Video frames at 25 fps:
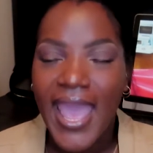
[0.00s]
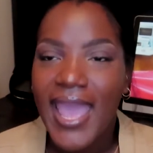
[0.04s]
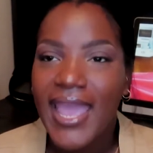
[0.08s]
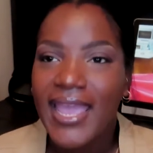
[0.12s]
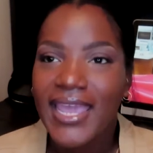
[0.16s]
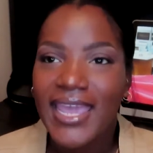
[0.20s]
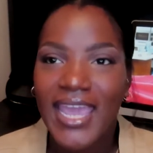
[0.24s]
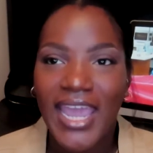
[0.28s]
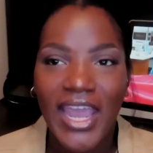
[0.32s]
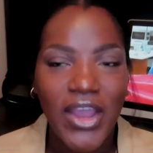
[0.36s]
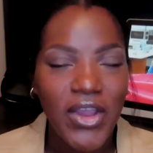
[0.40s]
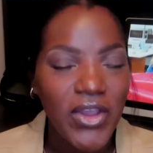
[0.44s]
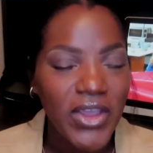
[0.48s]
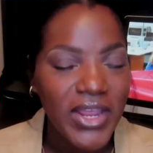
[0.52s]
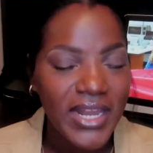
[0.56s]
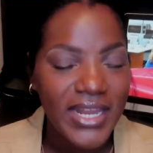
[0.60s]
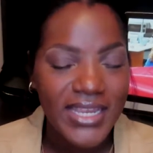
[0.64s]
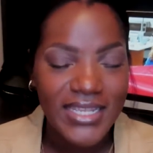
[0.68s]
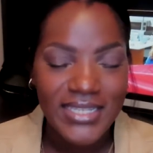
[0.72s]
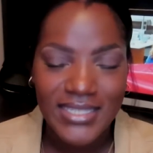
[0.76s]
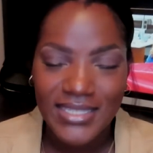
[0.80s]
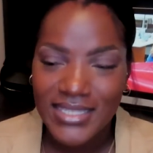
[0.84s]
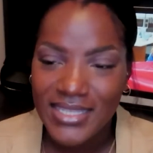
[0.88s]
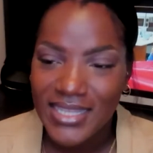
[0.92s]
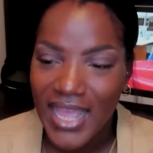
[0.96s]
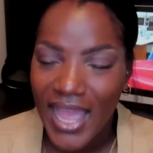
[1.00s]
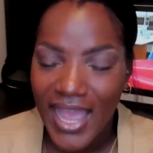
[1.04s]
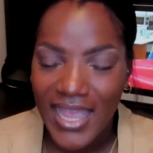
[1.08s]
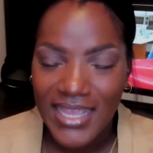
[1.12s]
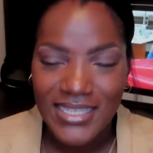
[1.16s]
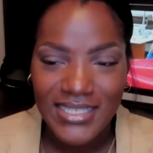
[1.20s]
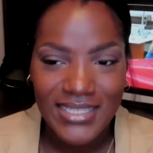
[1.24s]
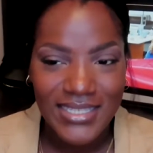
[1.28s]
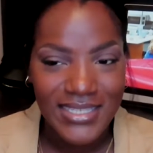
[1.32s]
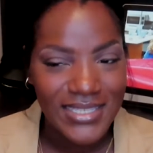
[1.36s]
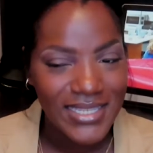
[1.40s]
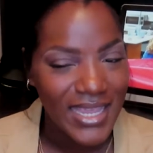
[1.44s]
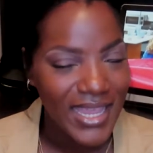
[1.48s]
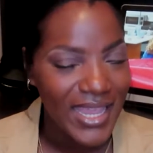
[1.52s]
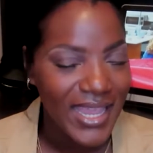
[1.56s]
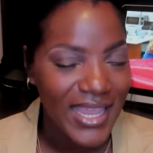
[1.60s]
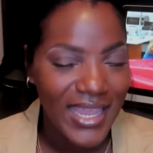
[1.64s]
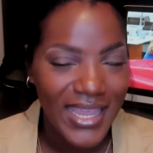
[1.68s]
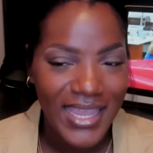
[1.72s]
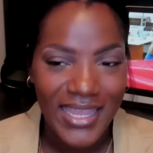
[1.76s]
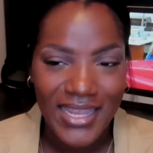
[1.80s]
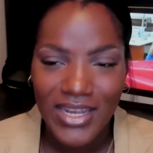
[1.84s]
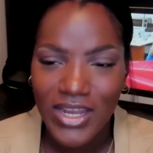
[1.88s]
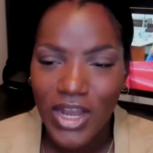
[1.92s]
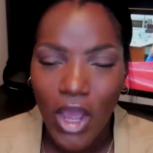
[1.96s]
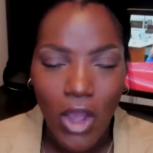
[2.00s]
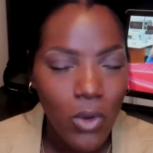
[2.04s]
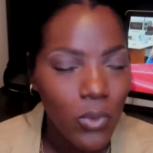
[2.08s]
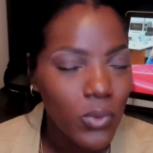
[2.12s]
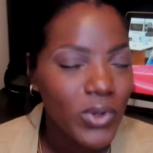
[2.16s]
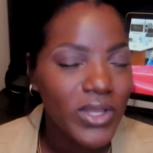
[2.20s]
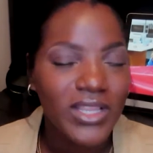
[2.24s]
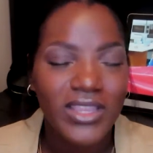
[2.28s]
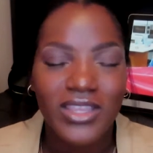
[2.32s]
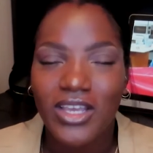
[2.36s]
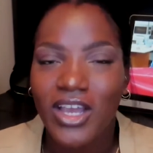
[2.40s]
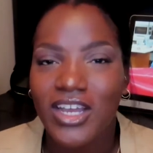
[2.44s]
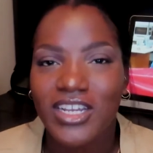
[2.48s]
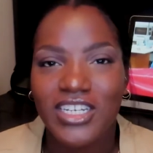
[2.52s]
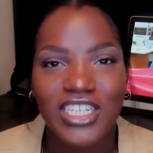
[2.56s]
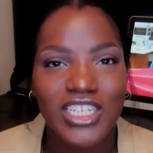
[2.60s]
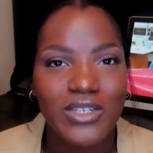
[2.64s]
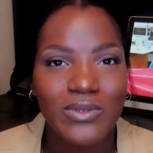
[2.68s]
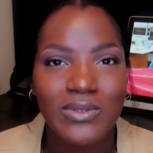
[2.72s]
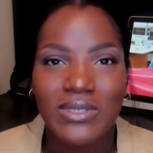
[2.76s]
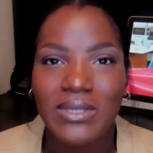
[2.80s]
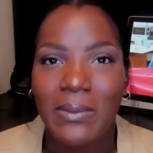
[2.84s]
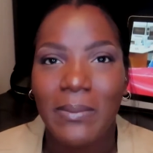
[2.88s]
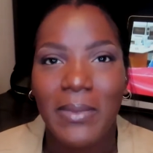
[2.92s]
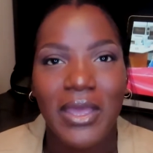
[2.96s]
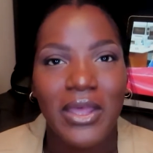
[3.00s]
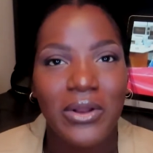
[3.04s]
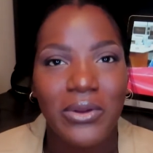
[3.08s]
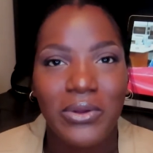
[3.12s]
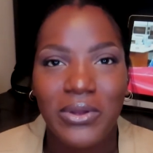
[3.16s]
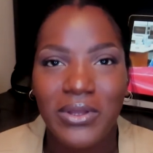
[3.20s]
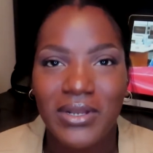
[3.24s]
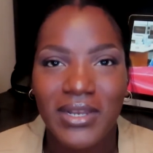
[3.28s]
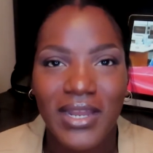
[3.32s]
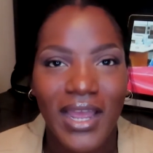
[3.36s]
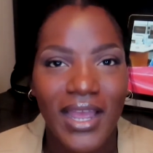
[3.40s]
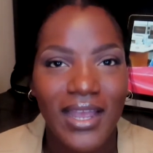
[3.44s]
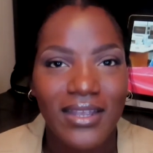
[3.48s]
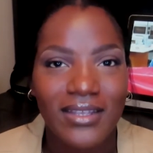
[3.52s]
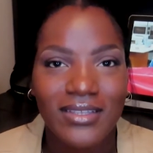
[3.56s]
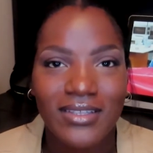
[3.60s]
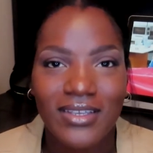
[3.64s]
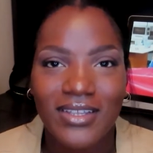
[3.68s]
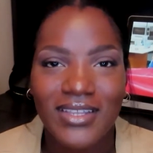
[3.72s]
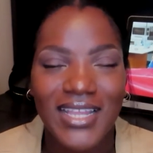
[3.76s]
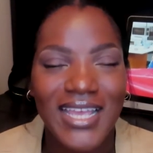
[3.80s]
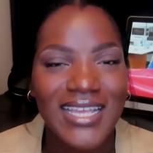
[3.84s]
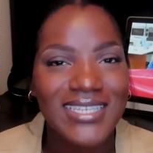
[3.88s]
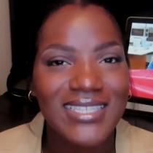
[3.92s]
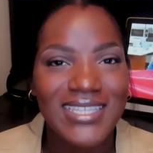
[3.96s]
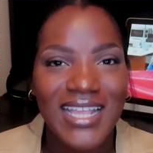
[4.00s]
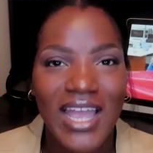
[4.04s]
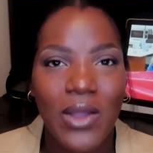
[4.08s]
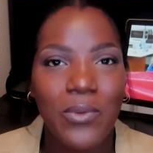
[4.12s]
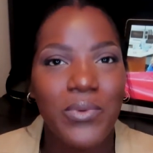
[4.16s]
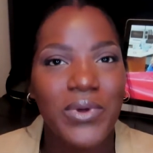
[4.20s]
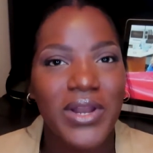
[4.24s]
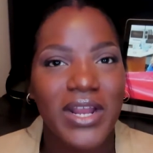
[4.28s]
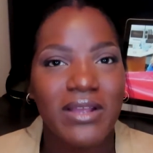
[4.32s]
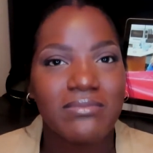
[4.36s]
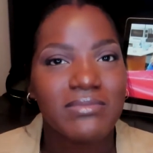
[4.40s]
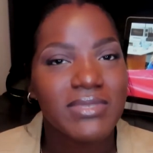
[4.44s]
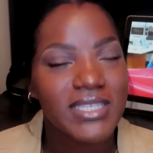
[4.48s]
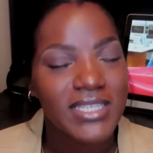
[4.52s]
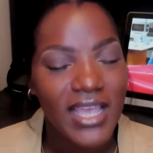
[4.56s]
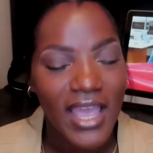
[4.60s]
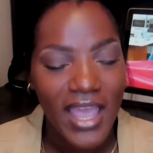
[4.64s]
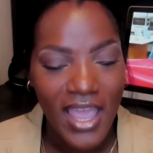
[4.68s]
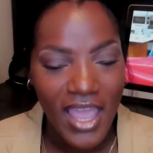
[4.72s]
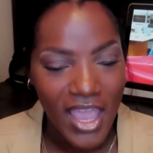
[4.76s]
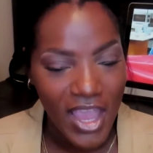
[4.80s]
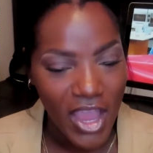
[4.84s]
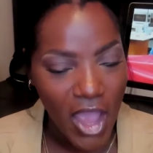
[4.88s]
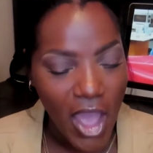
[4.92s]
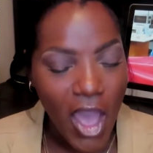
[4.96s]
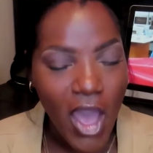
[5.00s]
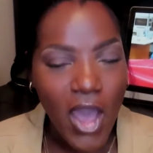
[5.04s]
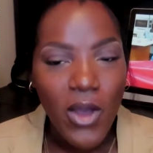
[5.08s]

Karen is not saying, no one thought she was a medical doctor. That's not what I'm saying.